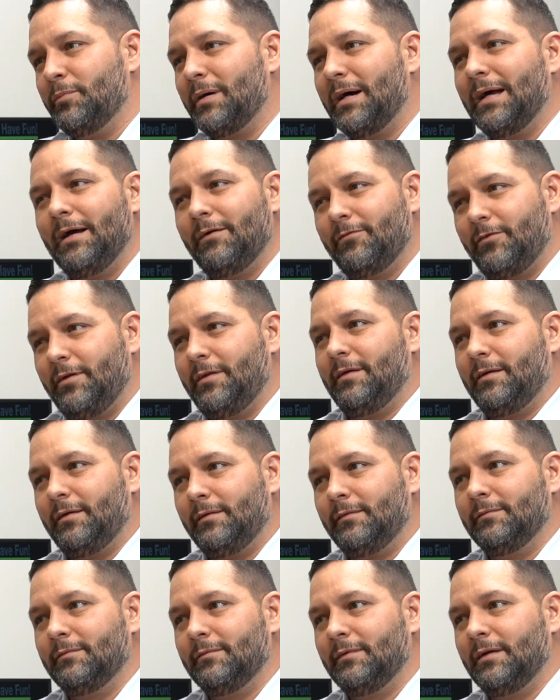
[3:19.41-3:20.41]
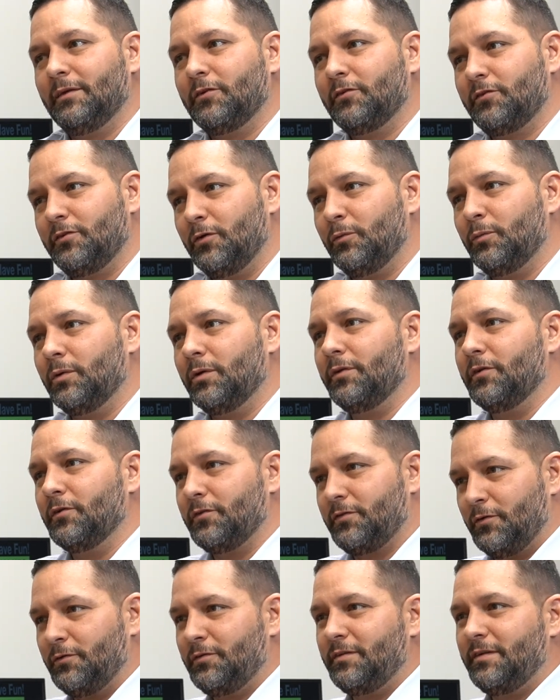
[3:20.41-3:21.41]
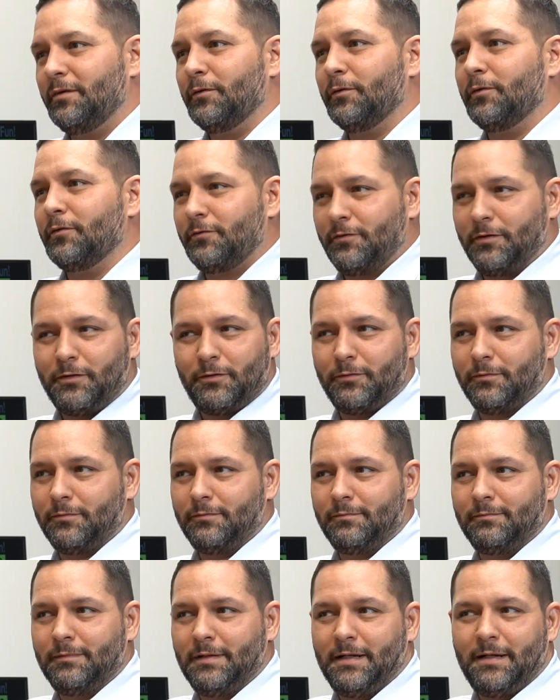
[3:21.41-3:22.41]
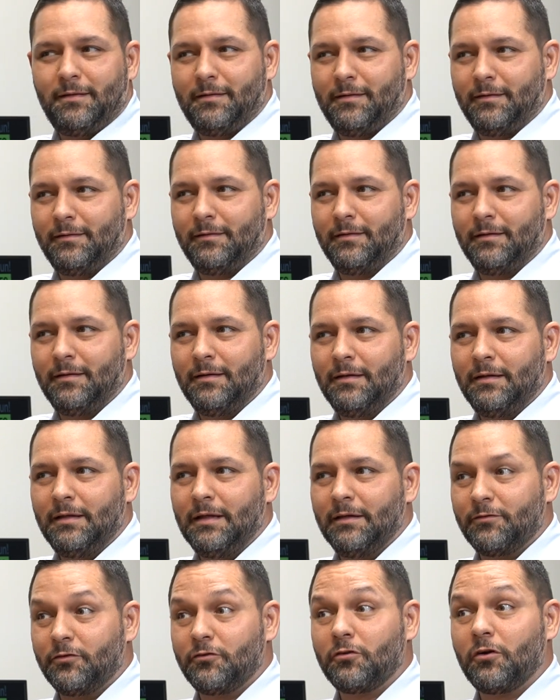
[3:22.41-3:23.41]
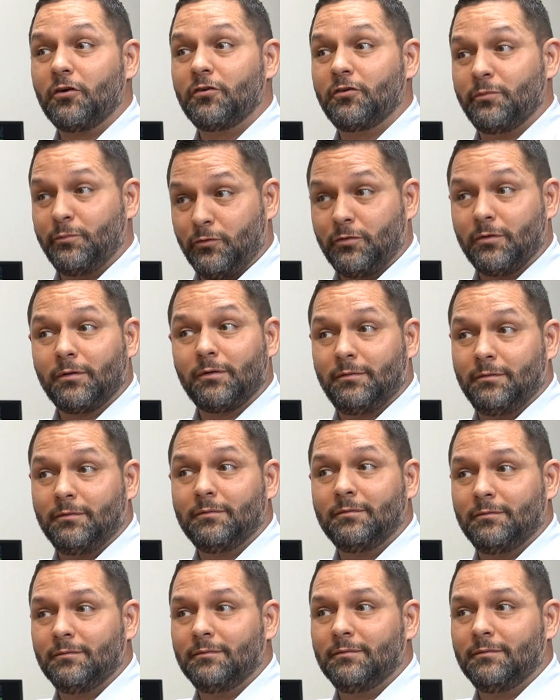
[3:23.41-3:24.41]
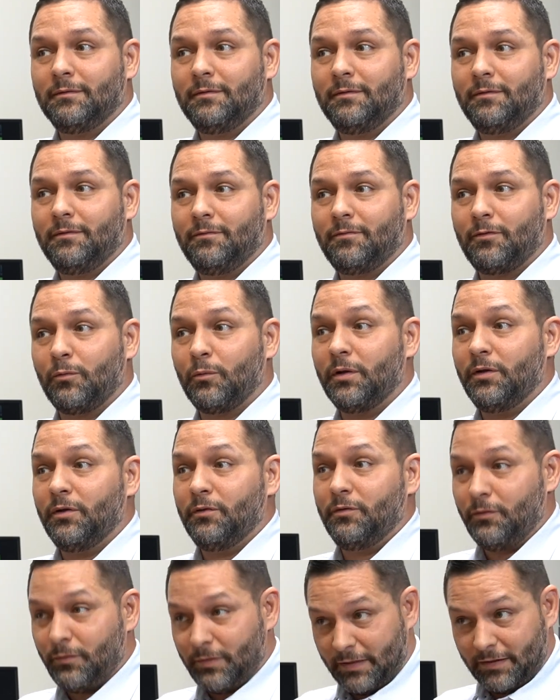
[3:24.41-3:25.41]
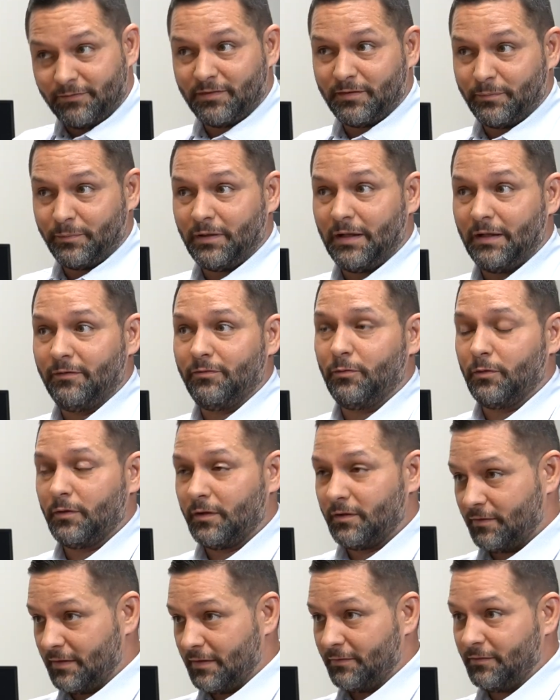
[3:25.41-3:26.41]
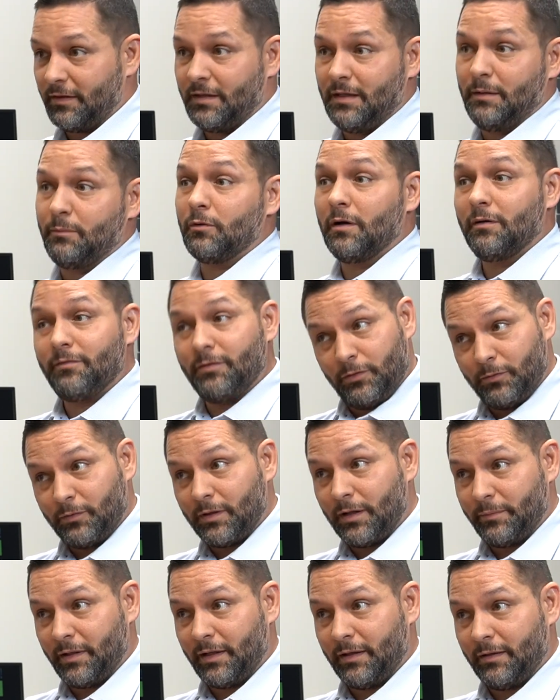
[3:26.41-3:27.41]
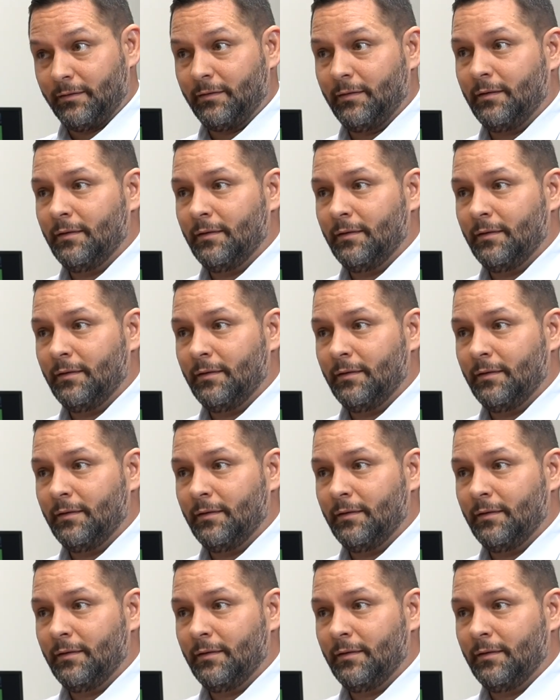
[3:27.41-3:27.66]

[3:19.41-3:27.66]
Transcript: If you buy everything and there's no wood, there's no steel, there's no anything, you have to charge more for what you do have supply for, because you have to keep revenue coming in.